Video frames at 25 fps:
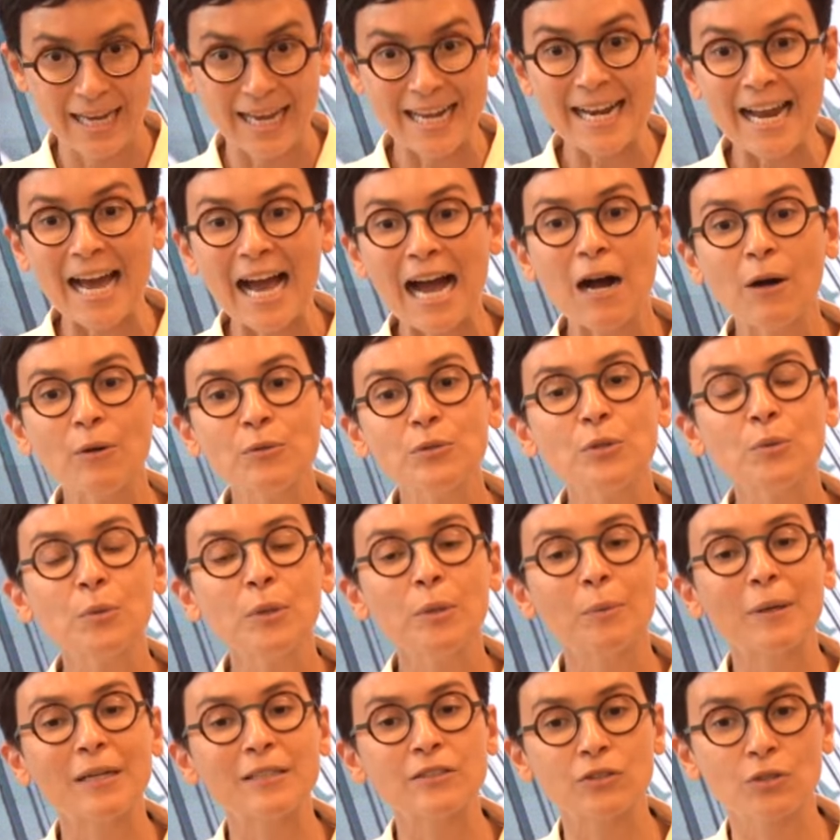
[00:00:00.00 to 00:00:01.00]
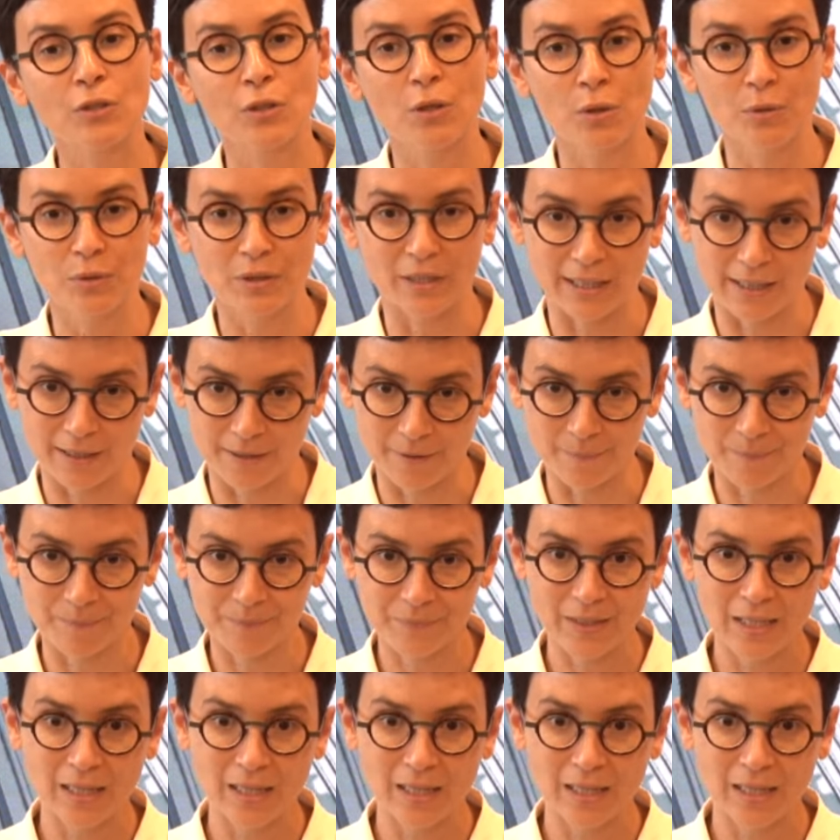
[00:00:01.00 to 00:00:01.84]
and how do we want to go there?